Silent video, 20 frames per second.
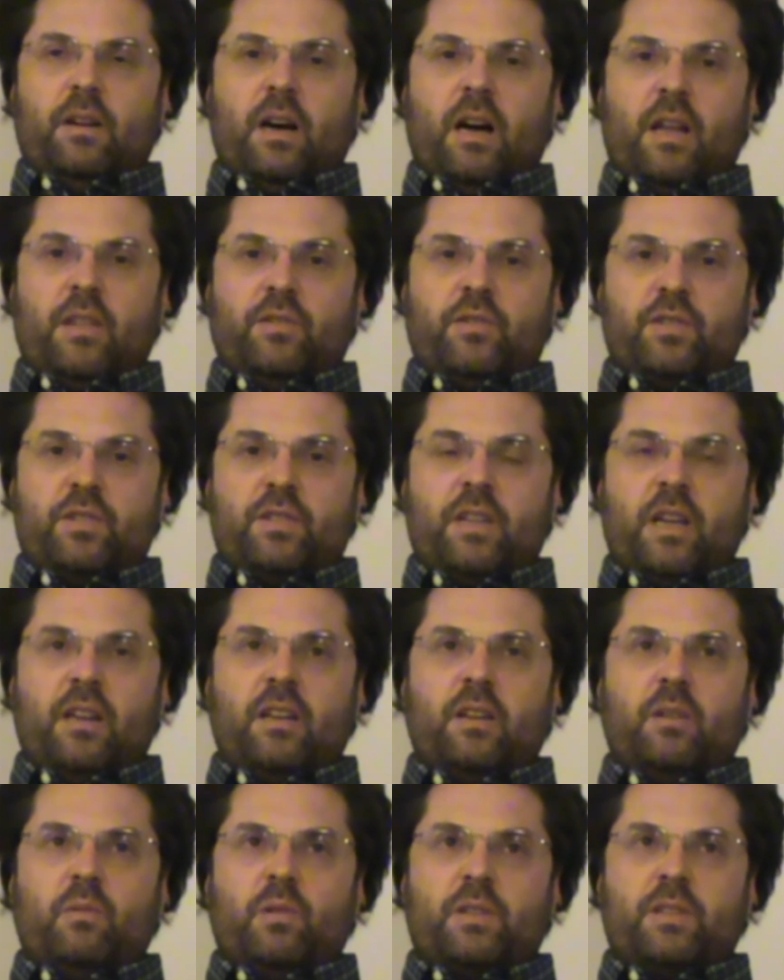
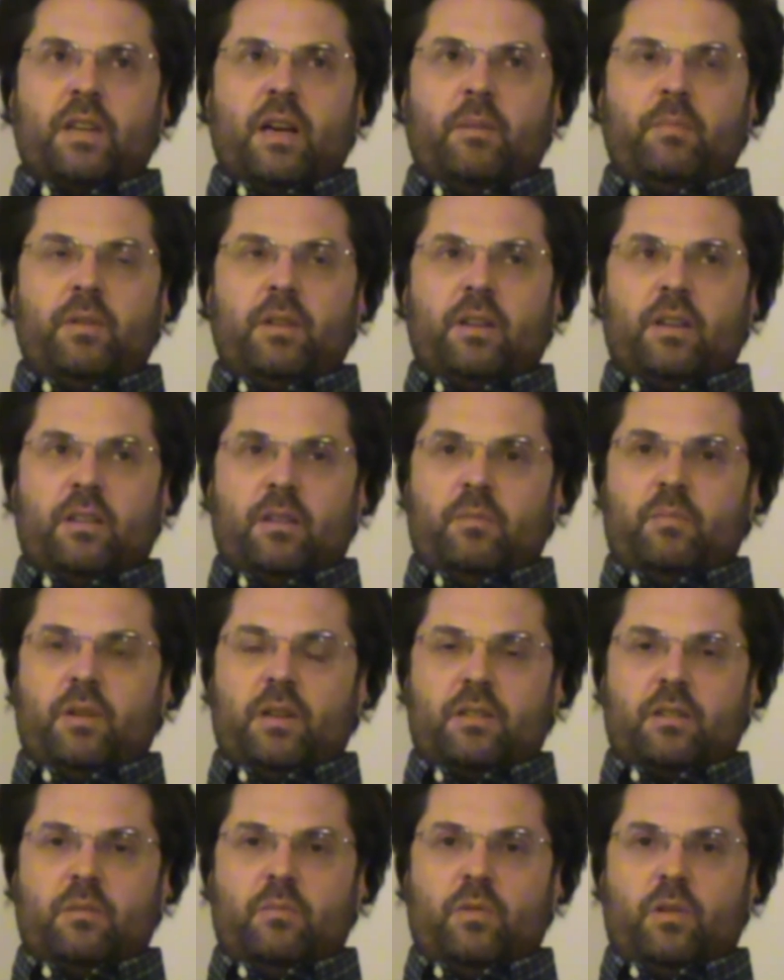understanding what's happening in the
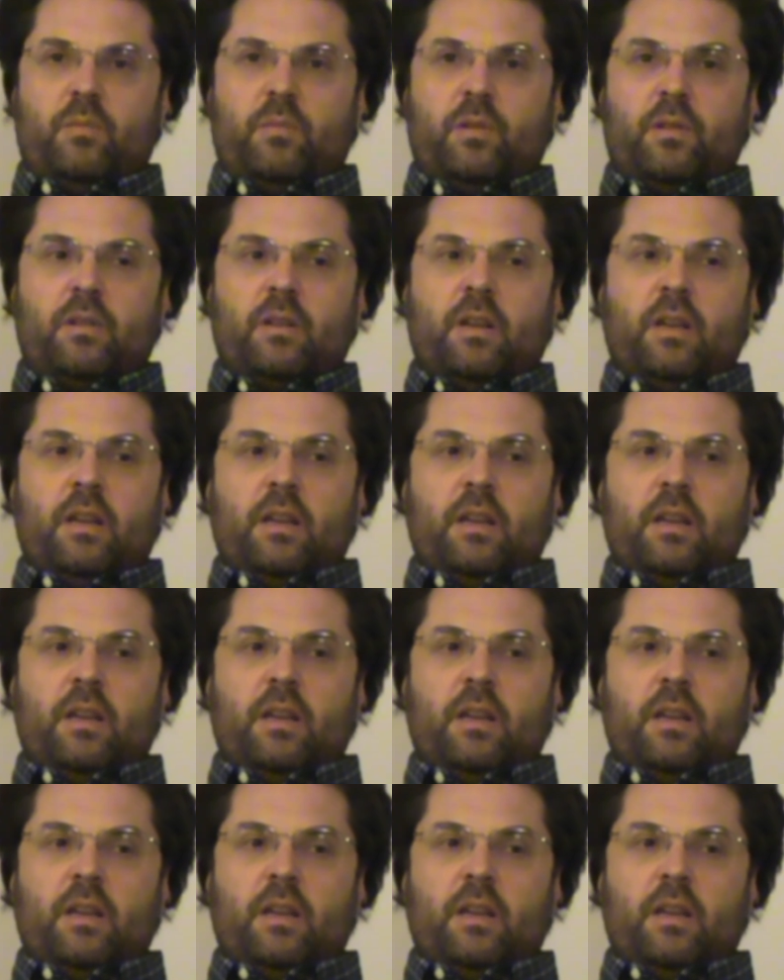present moment,